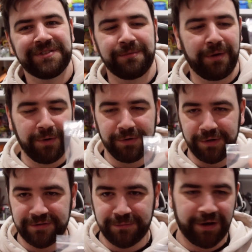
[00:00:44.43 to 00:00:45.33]
So I will
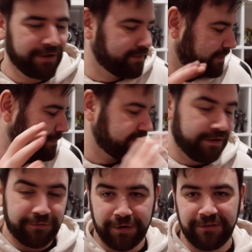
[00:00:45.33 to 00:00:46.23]
do some close-ups
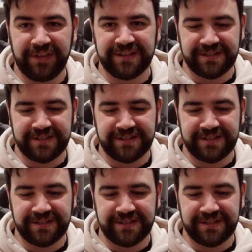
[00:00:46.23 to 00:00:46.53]
of all of this